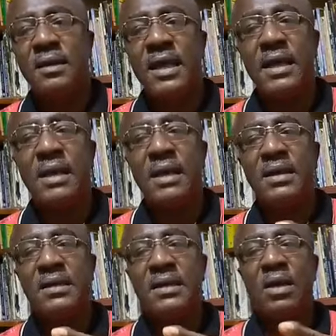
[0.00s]
You see,
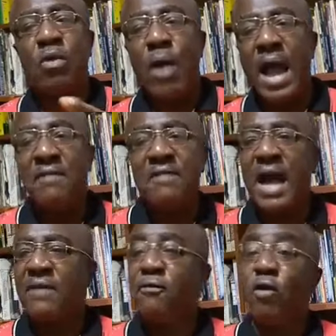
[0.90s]

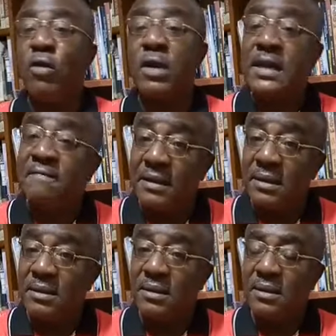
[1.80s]
the, the wife had
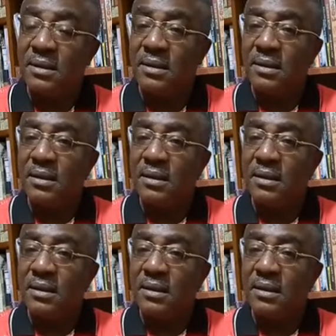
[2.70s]
forgiven